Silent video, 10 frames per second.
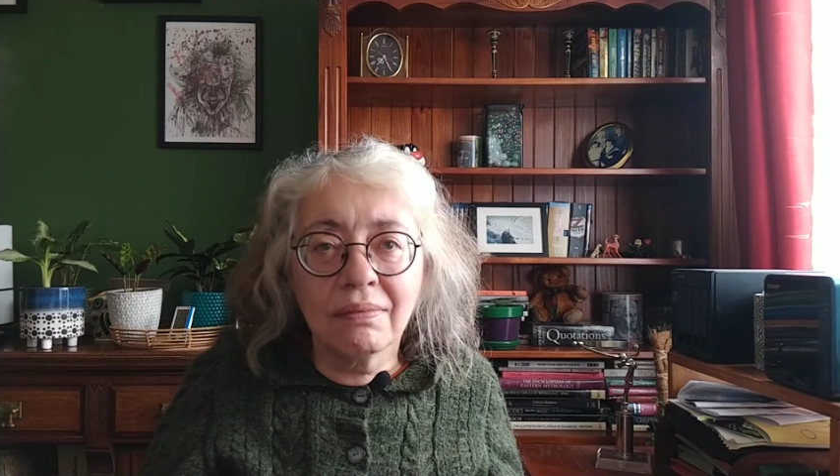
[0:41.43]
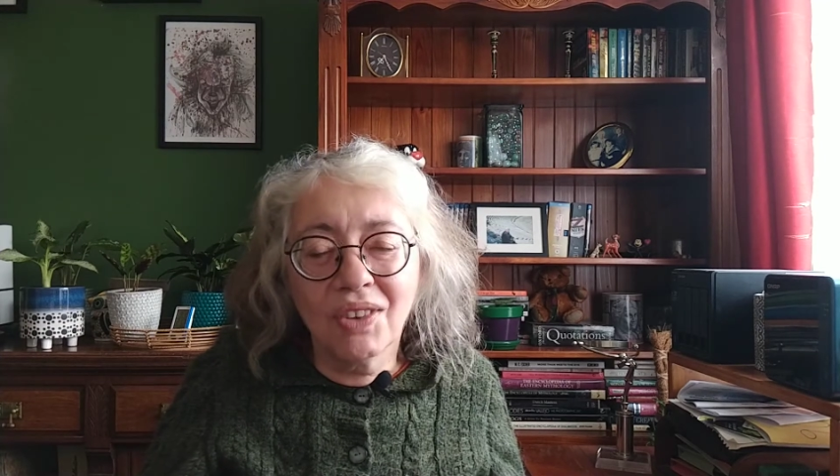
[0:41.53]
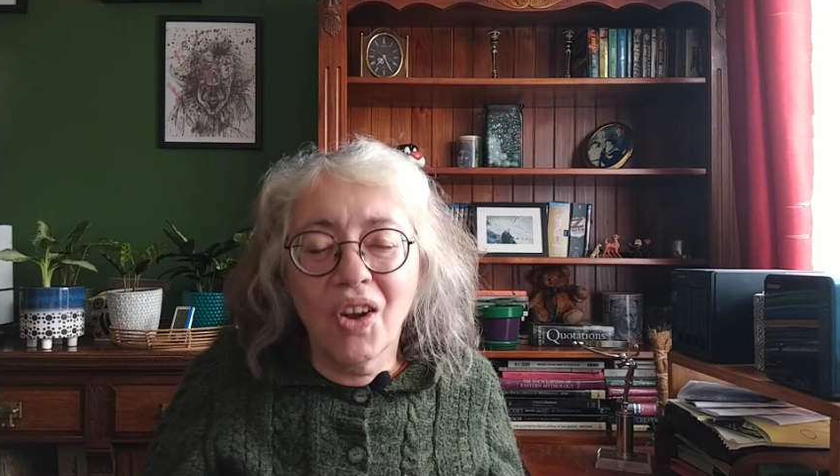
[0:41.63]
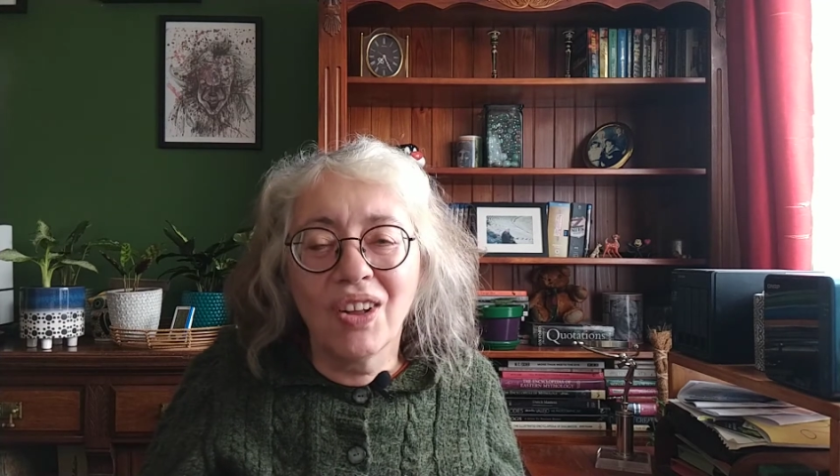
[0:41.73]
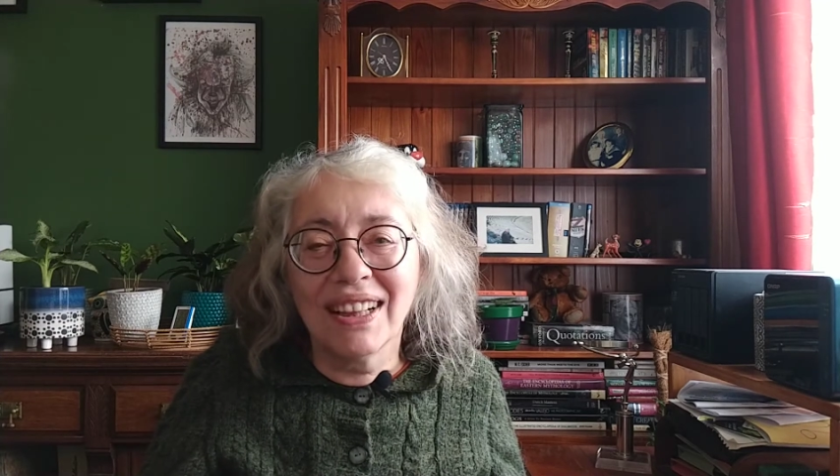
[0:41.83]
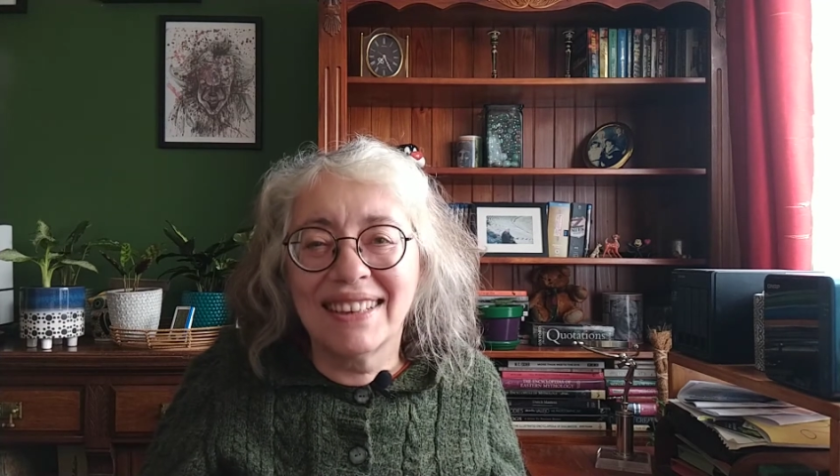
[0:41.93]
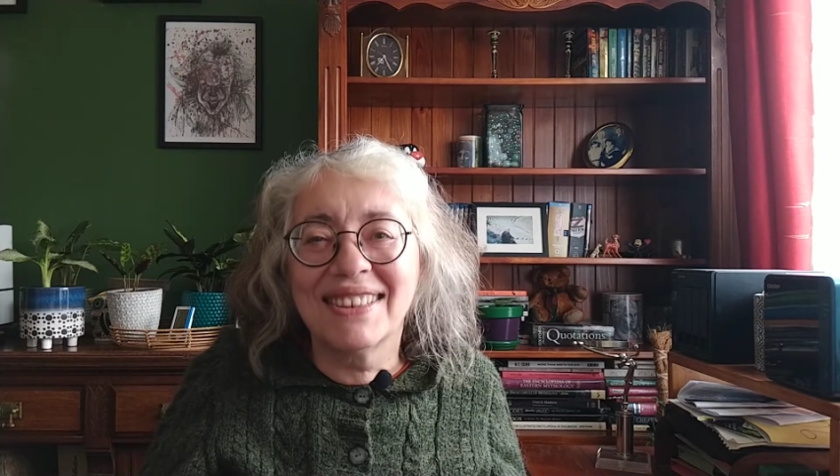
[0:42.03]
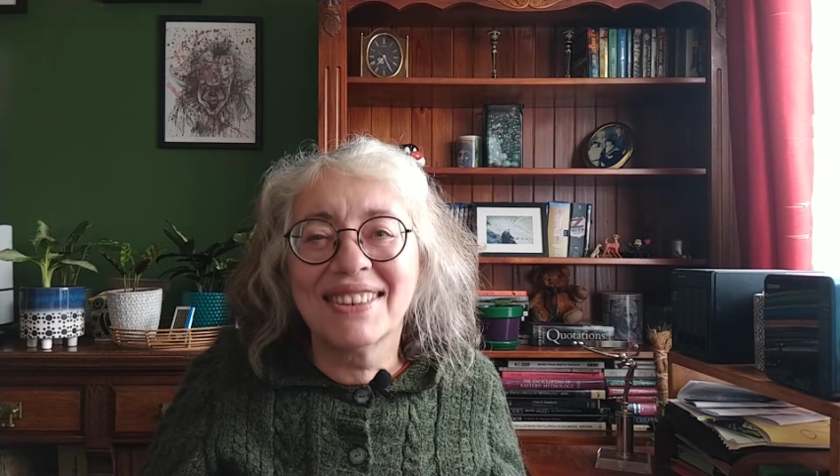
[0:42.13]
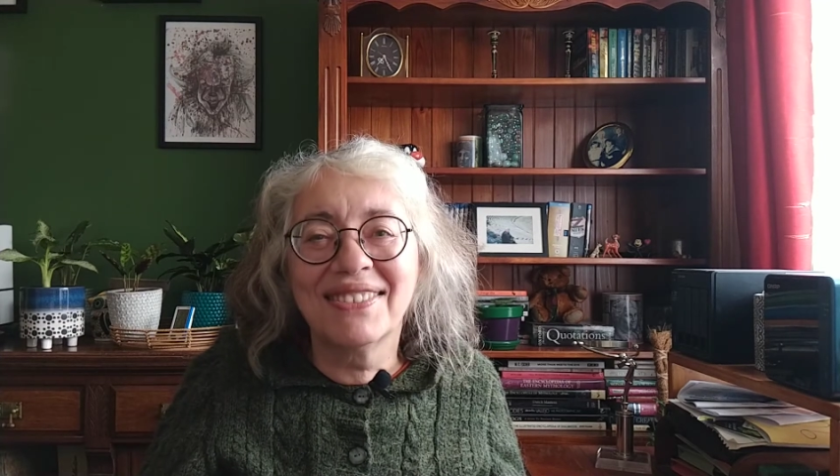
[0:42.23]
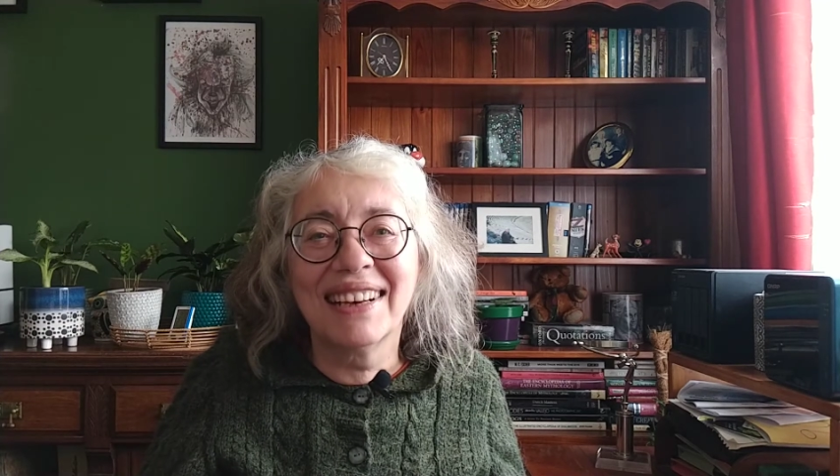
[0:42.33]

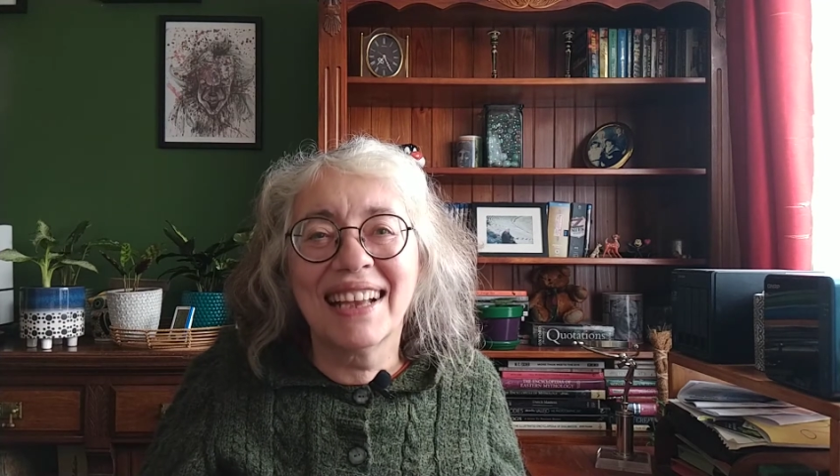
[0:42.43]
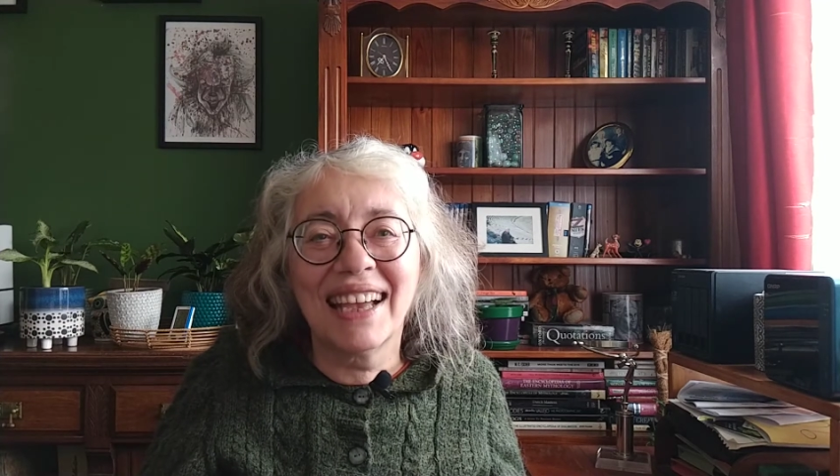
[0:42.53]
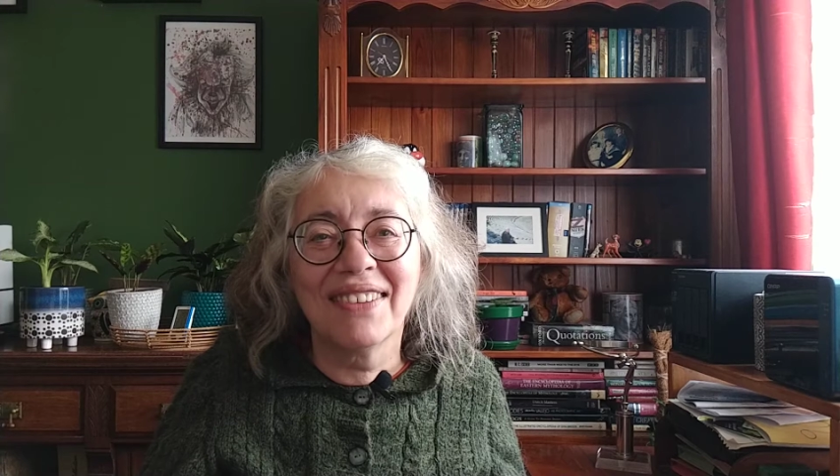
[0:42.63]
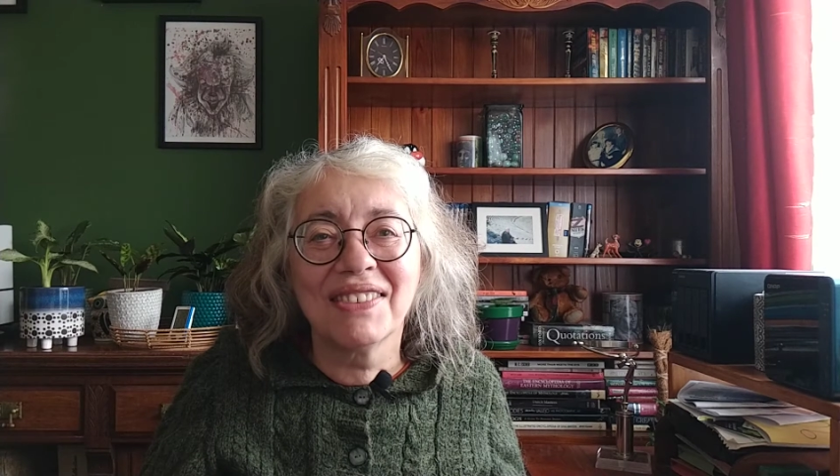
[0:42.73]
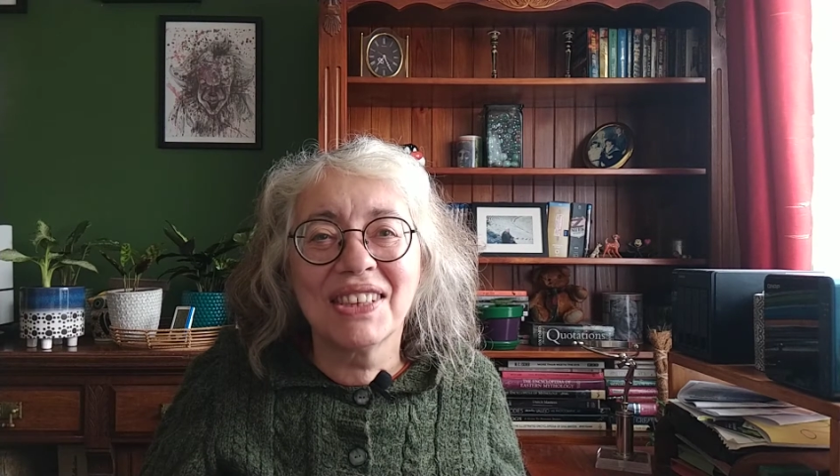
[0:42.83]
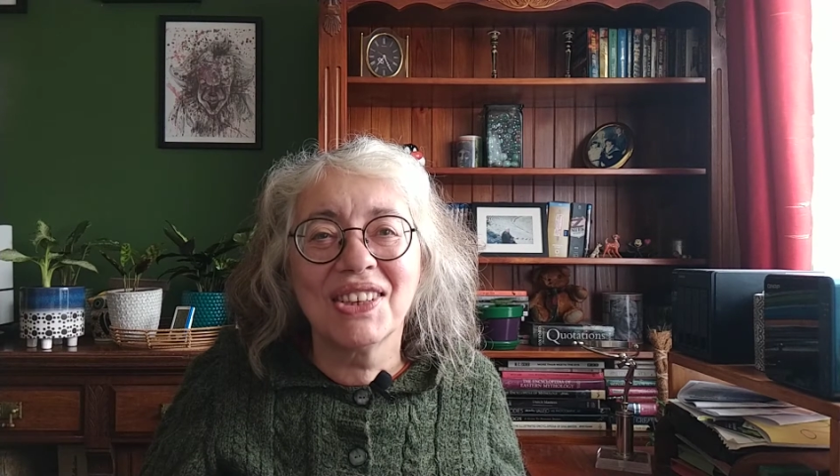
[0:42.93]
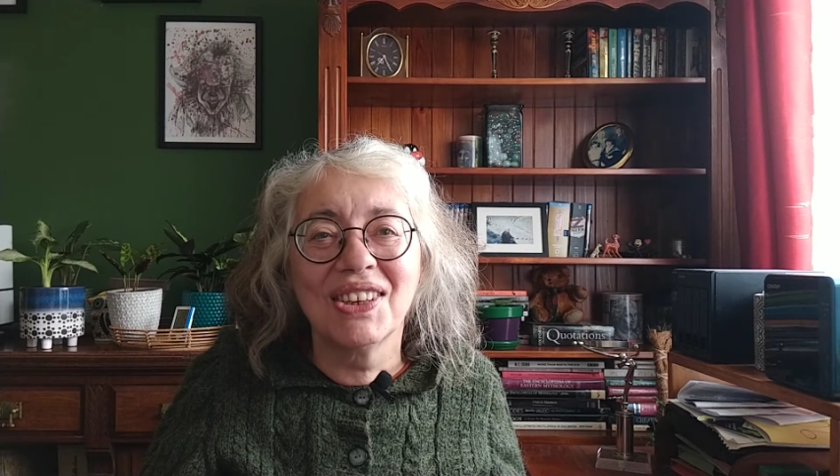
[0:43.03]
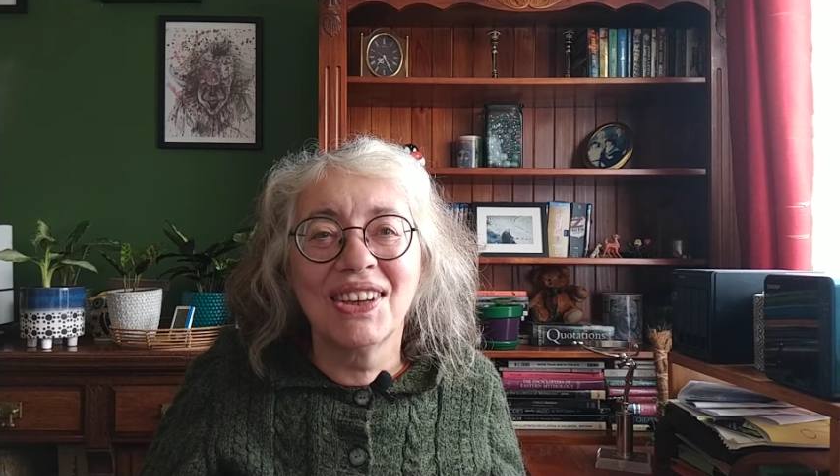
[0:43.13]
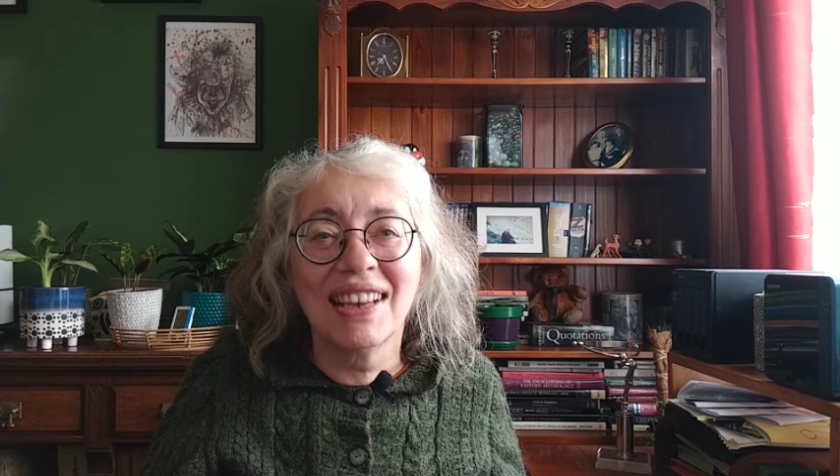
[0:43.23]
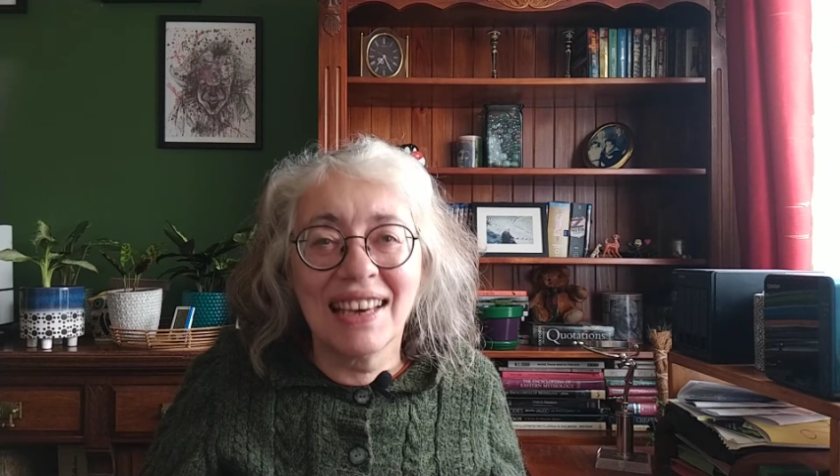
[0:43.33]
knowledge when it comes
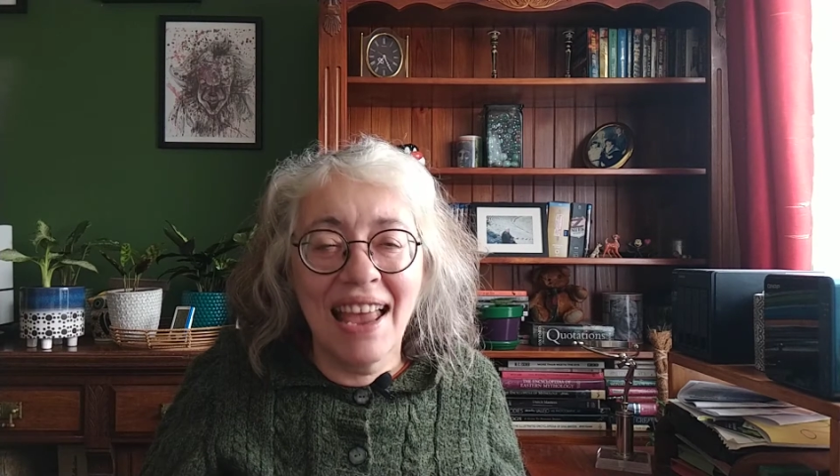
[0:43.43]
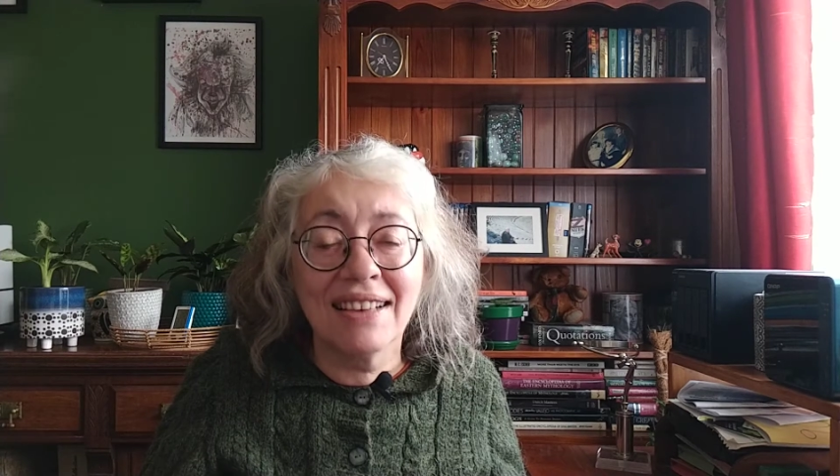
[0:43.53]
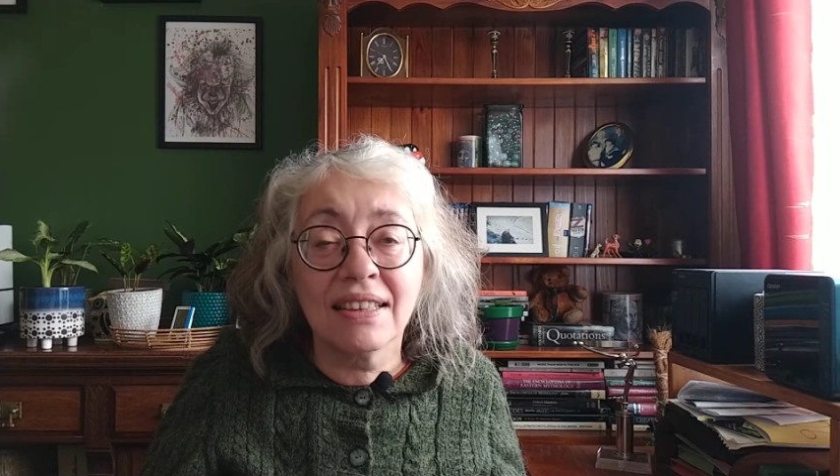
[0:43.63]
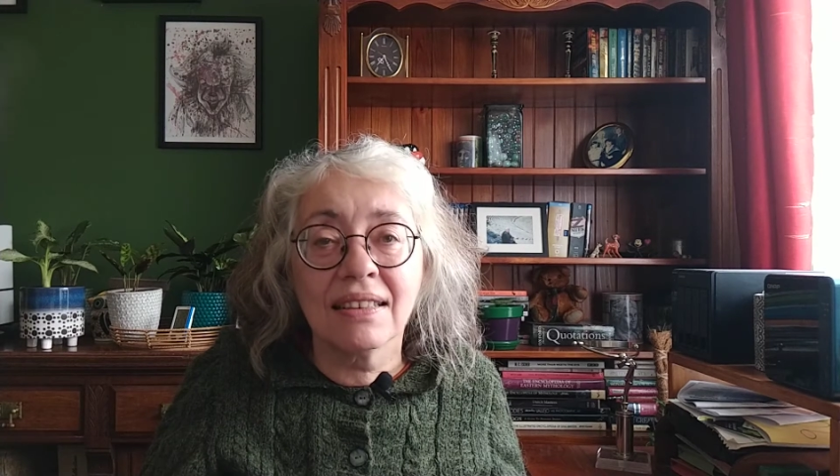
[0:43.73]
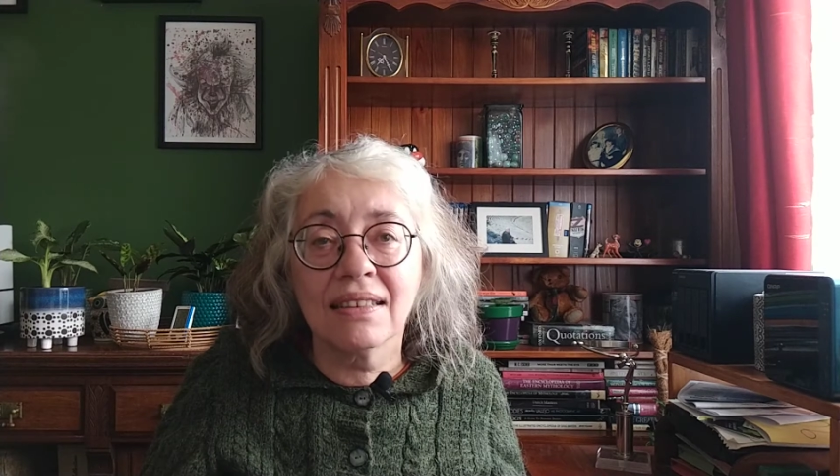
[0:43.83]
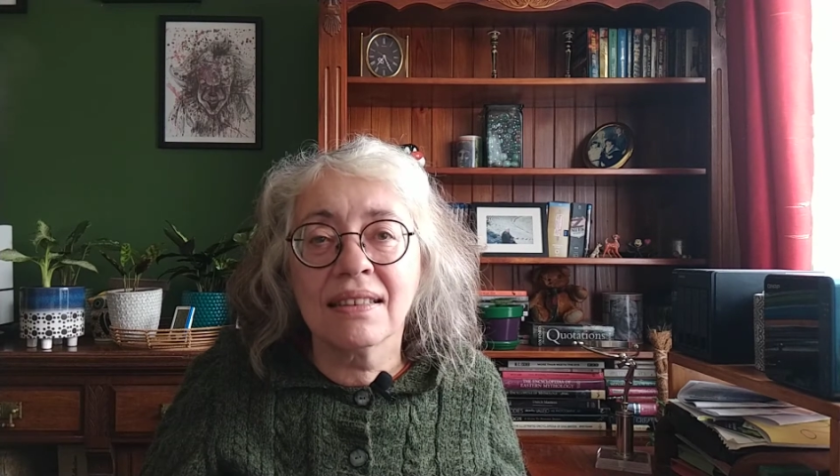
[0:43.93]
to NASs,